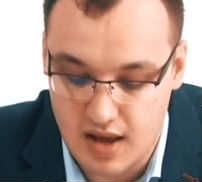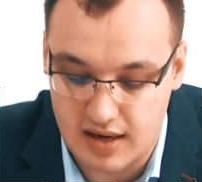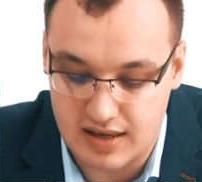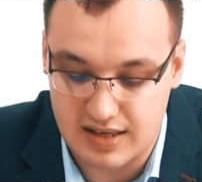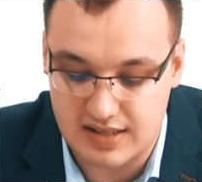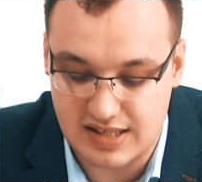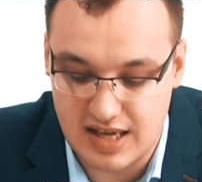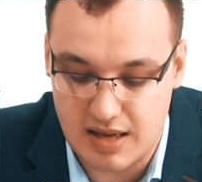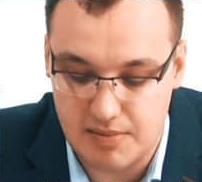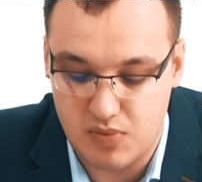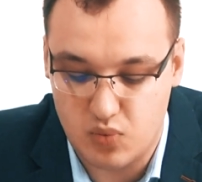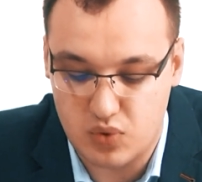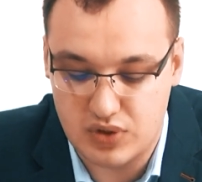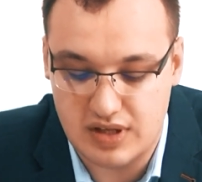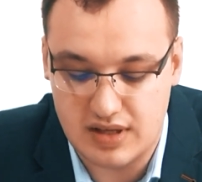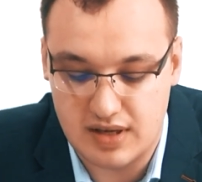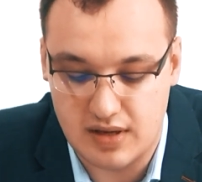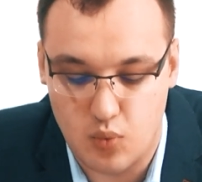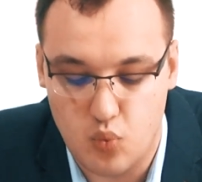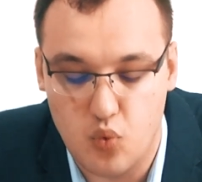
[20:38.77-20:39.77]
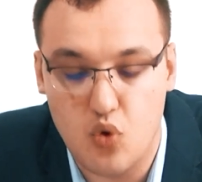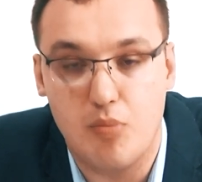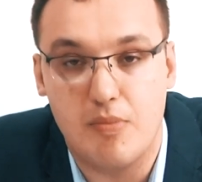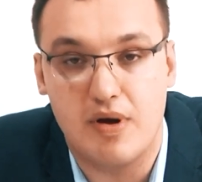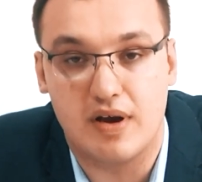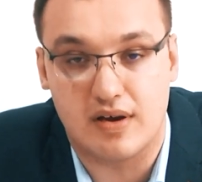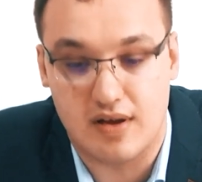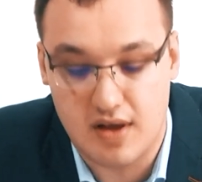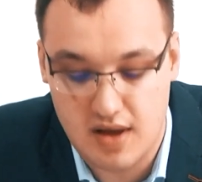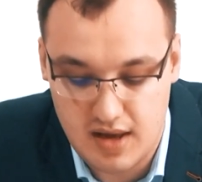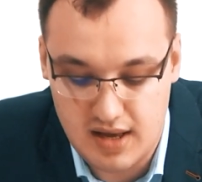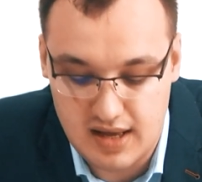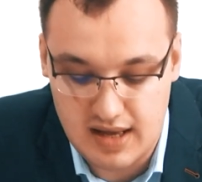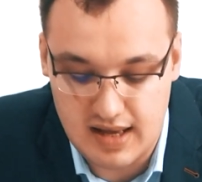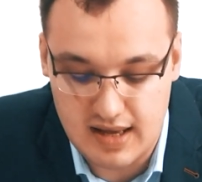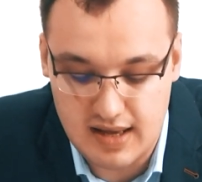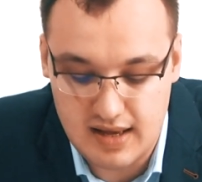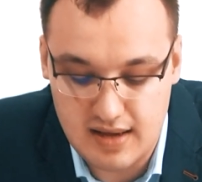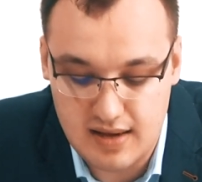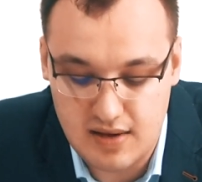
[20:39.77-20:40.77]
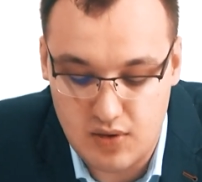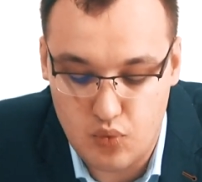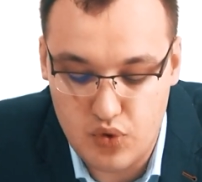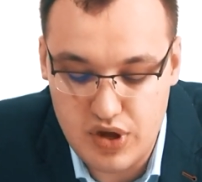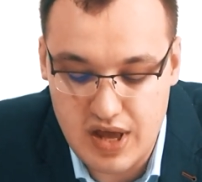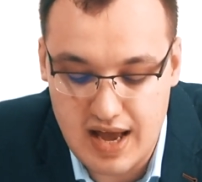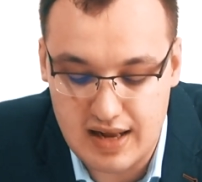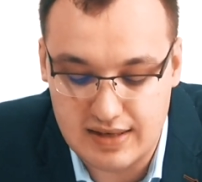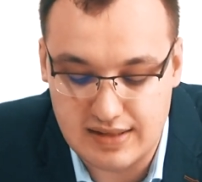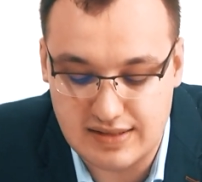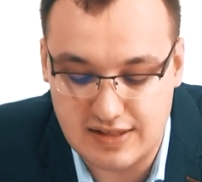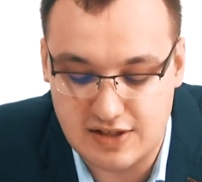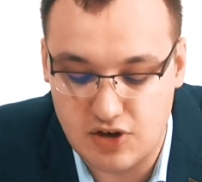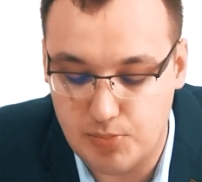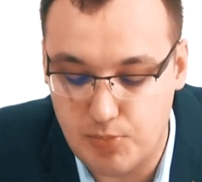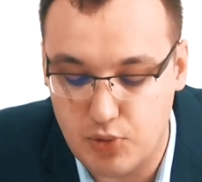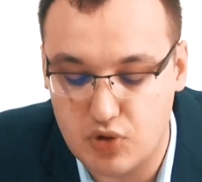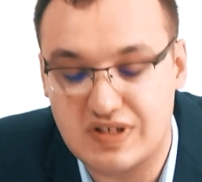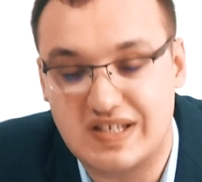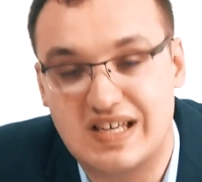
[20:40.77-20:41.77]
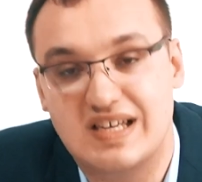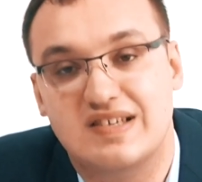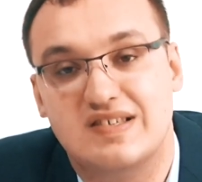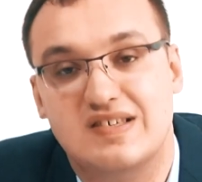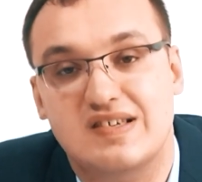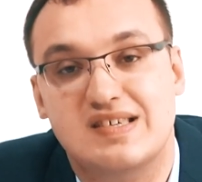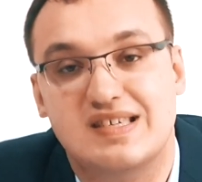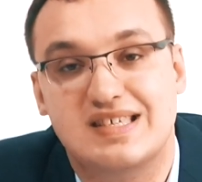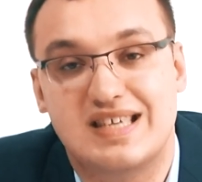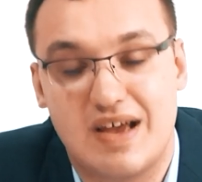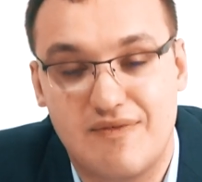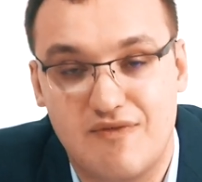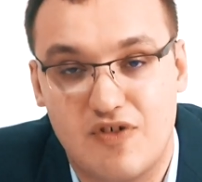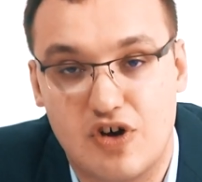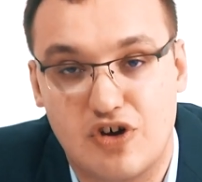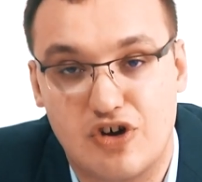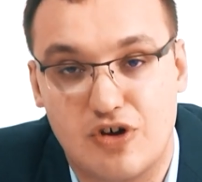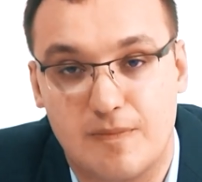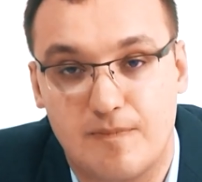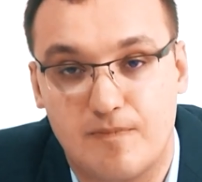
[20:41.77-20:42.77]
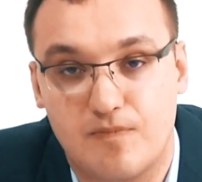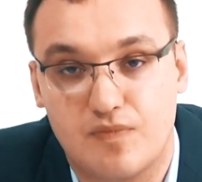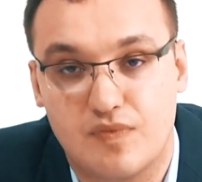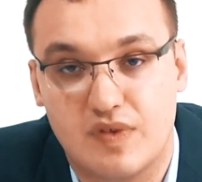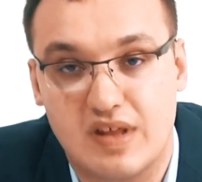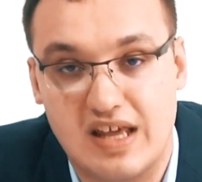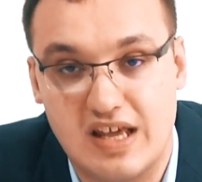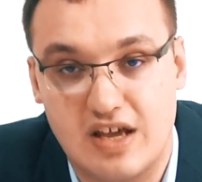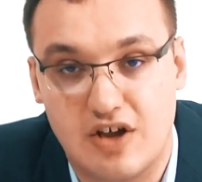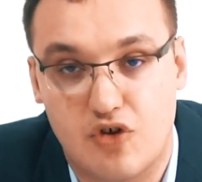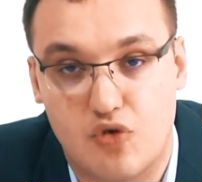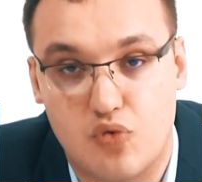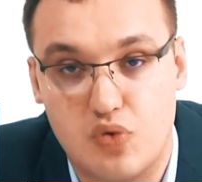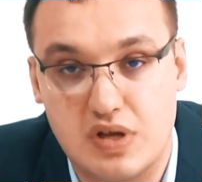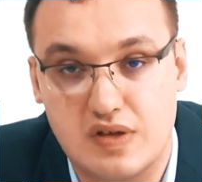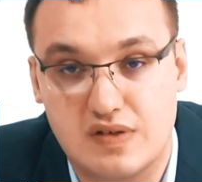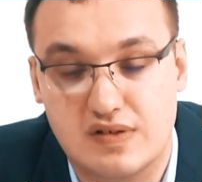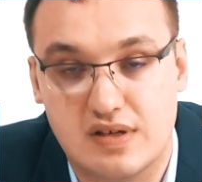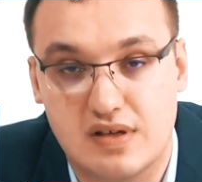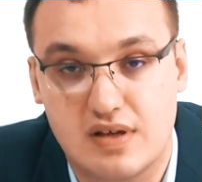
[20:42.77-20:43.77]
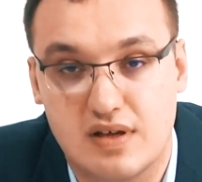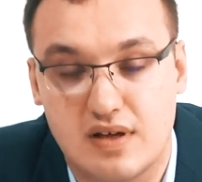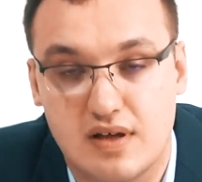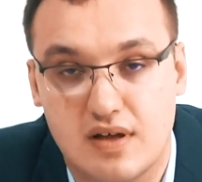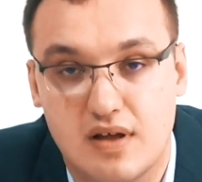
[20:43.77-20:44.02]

The same with the woman. Uh, we had 0.67 increase